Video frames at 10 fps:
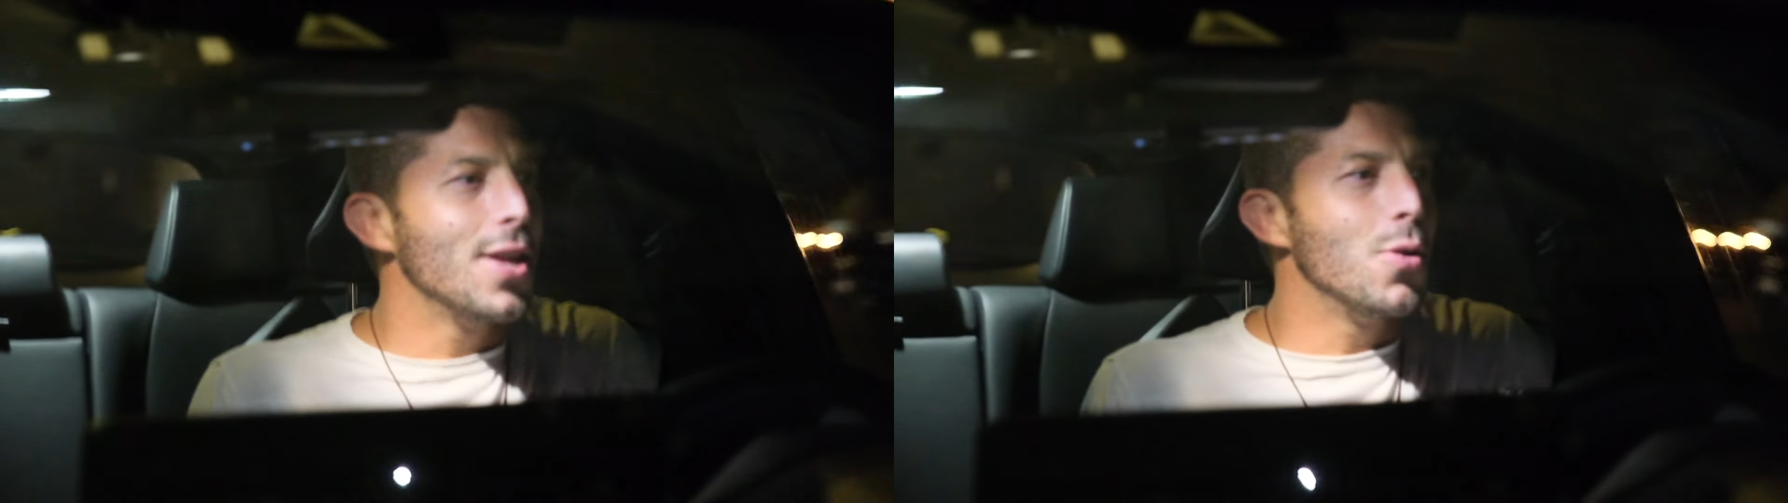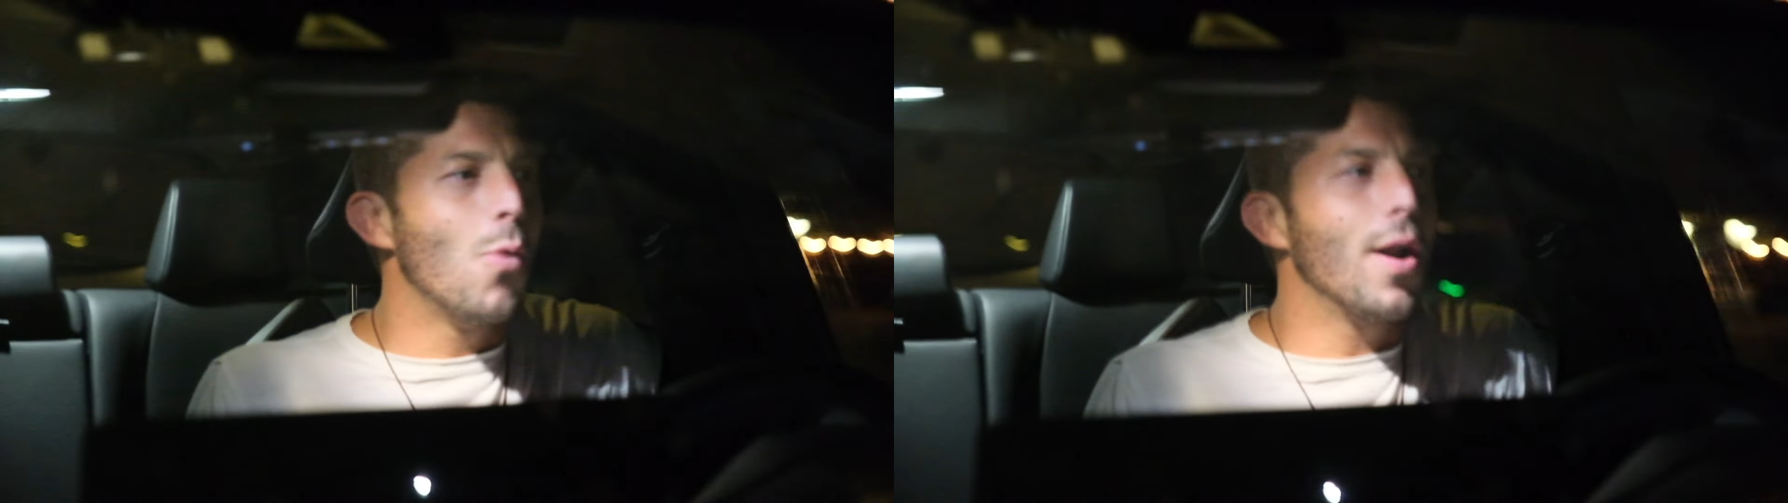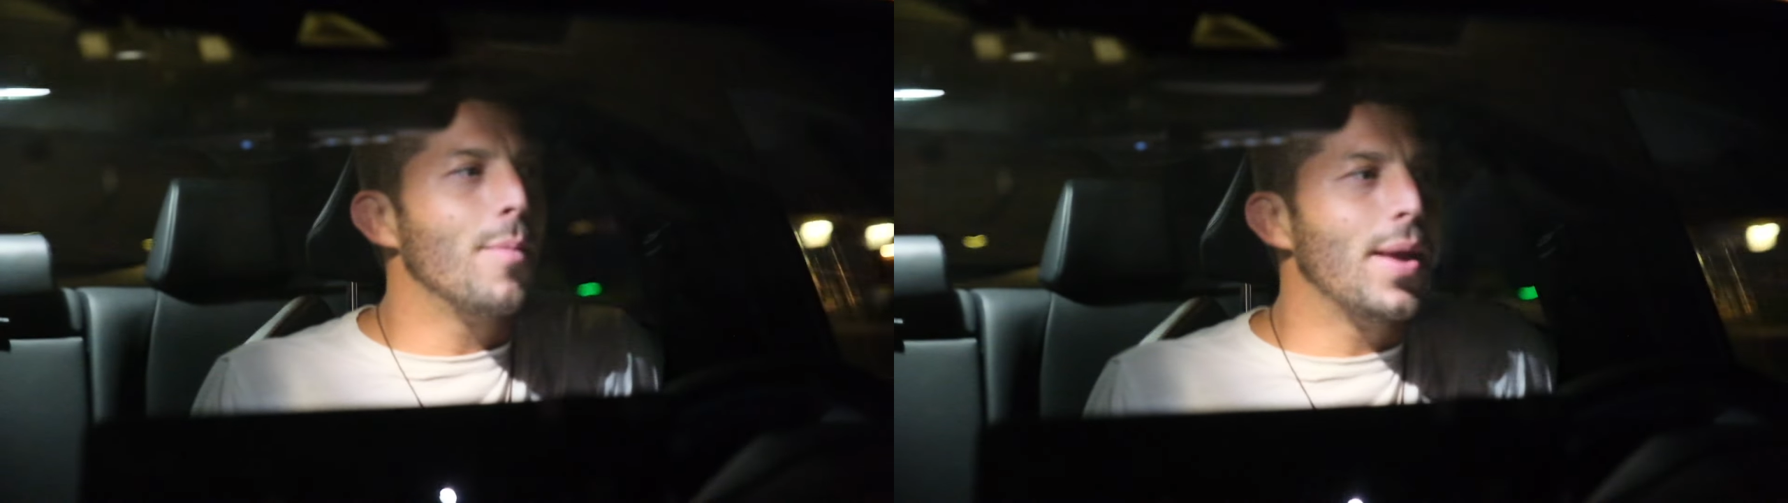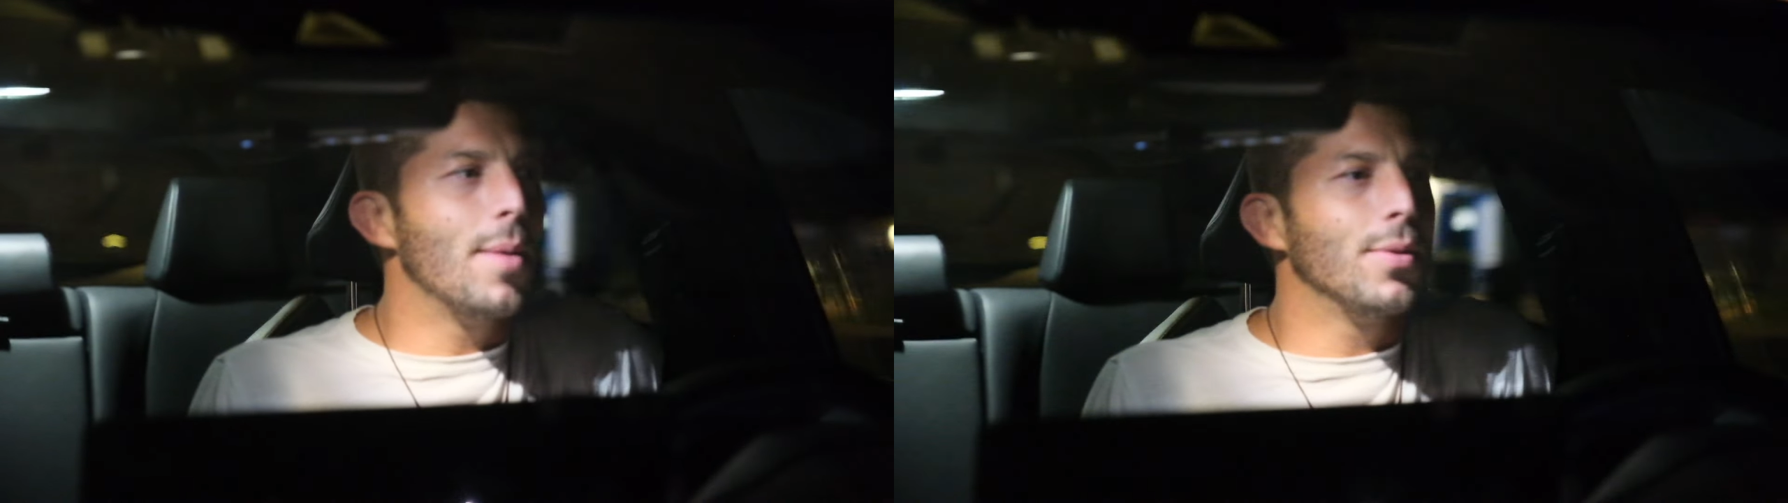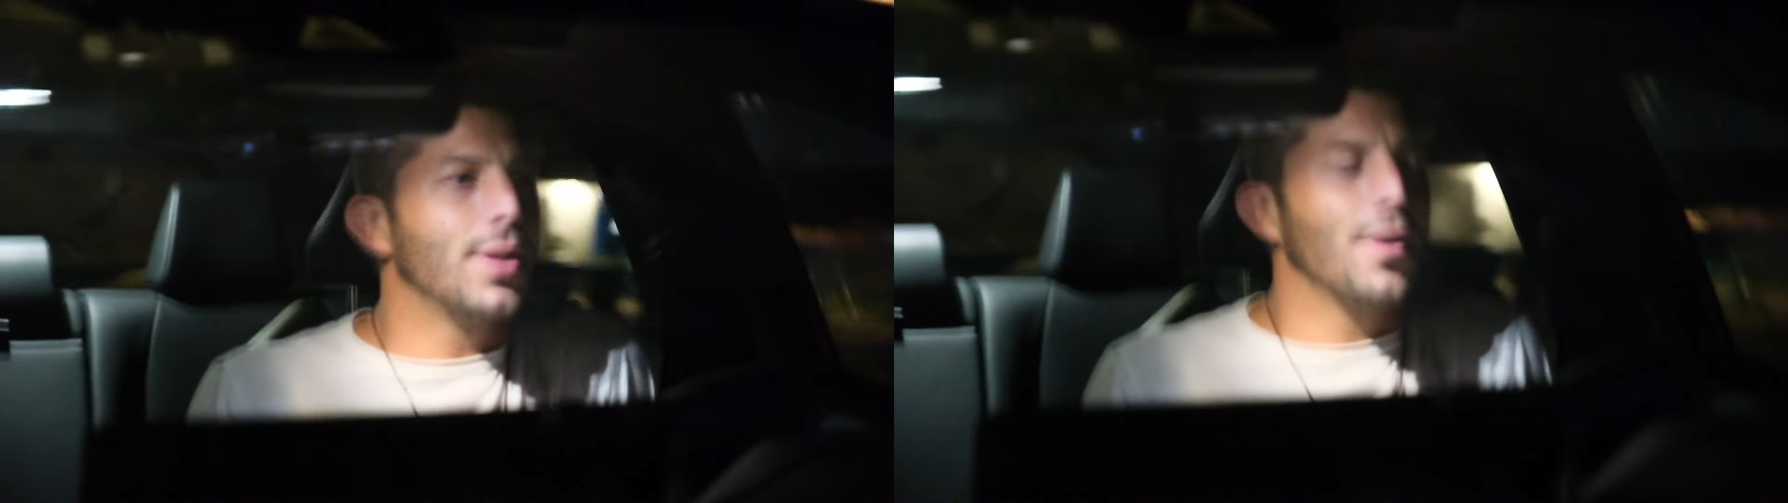You want to be
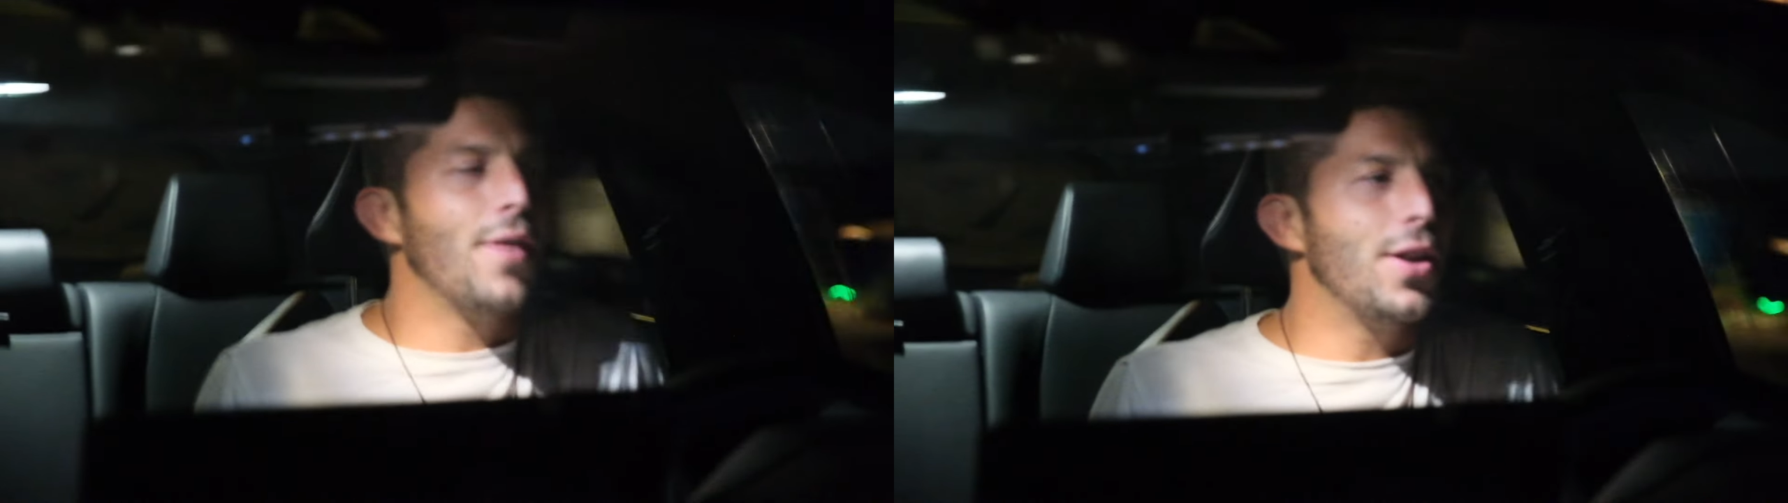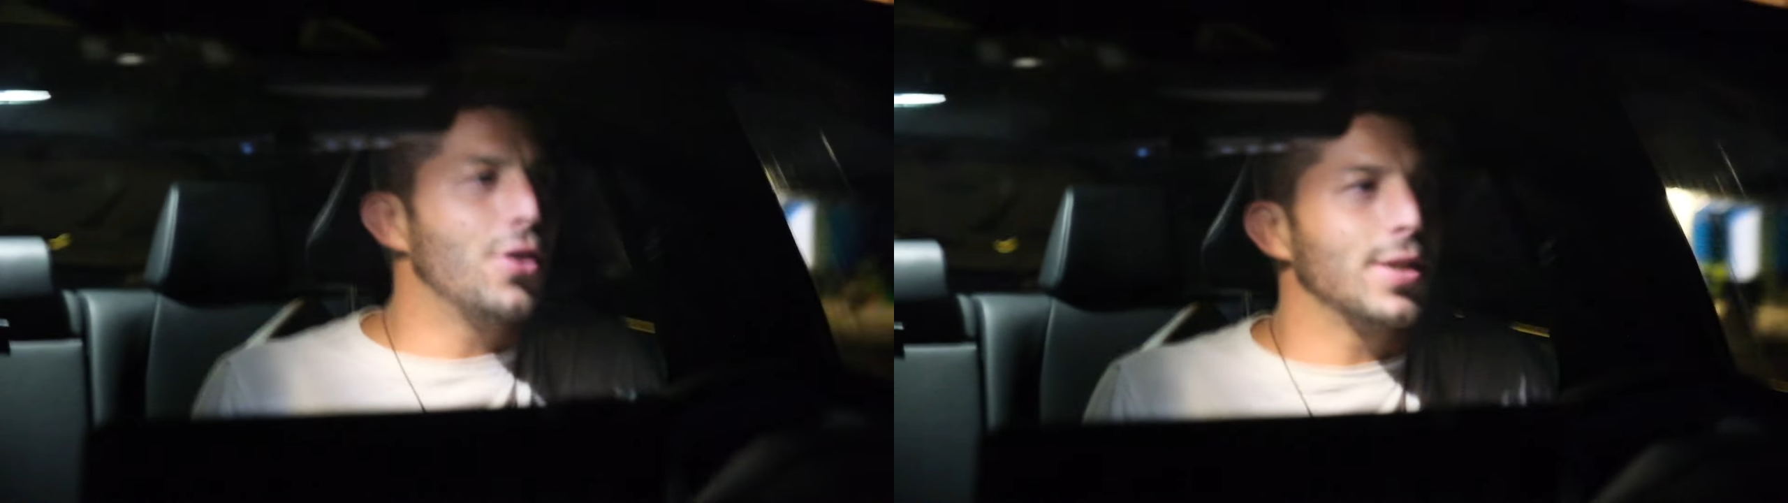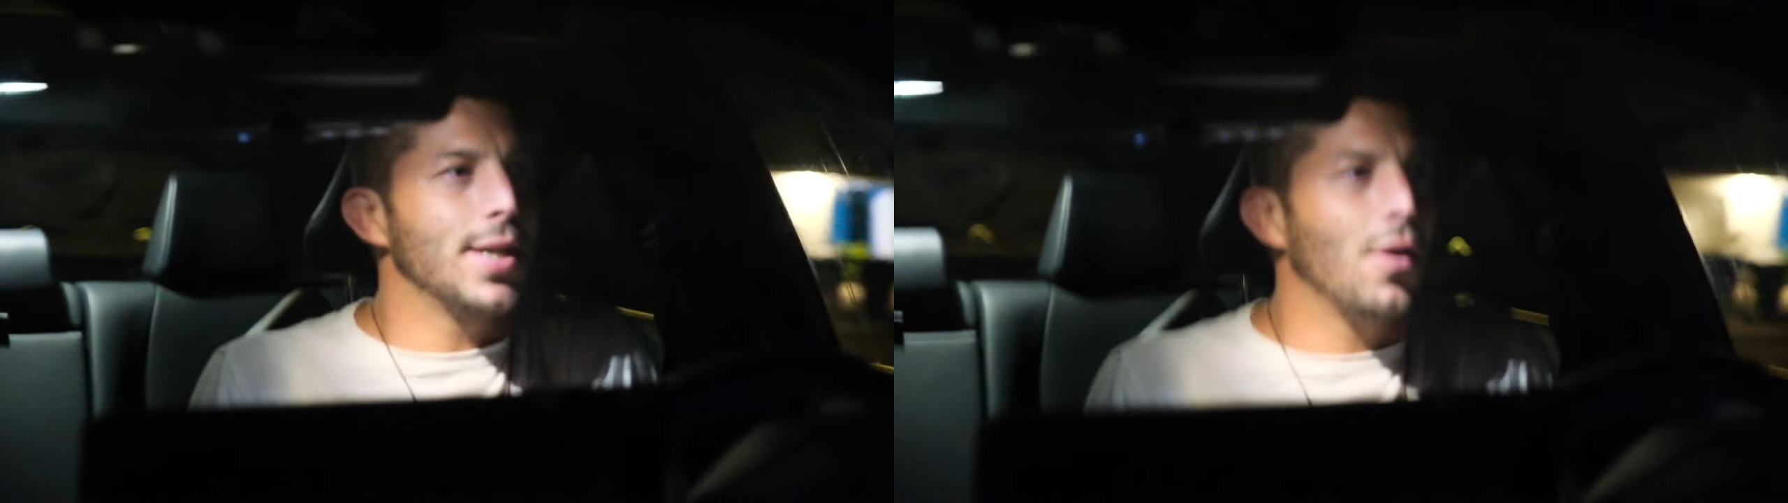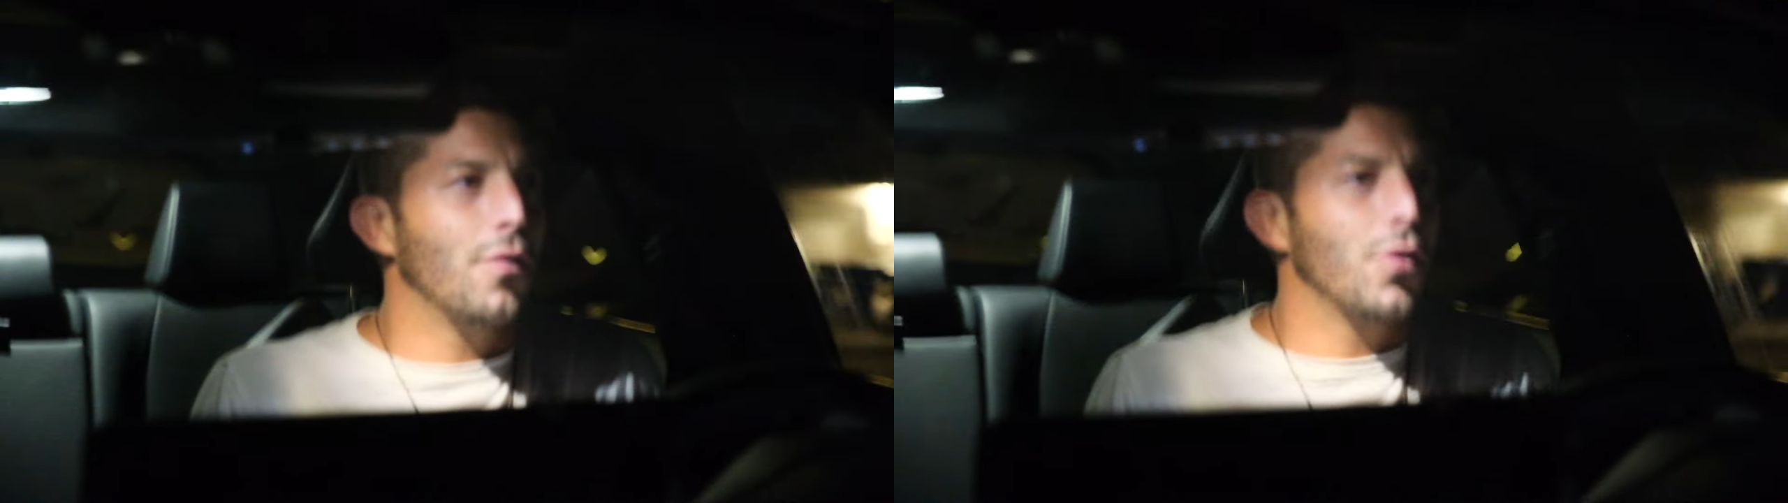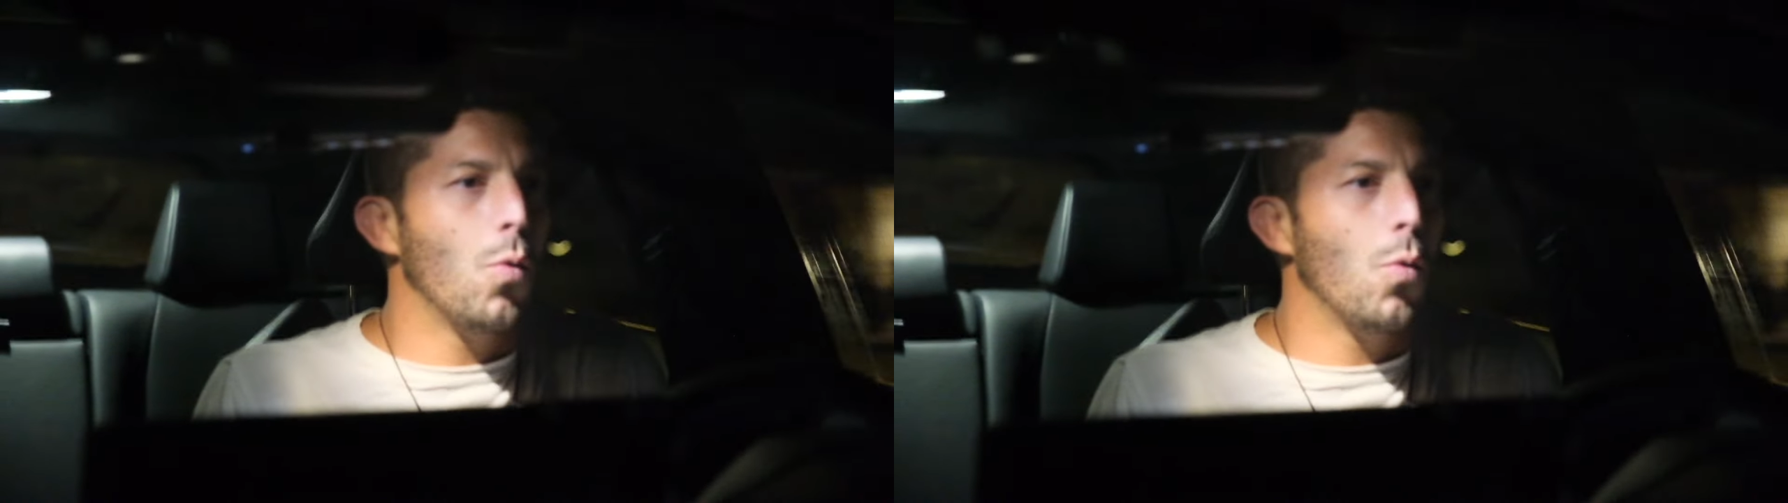able to defend yourself. You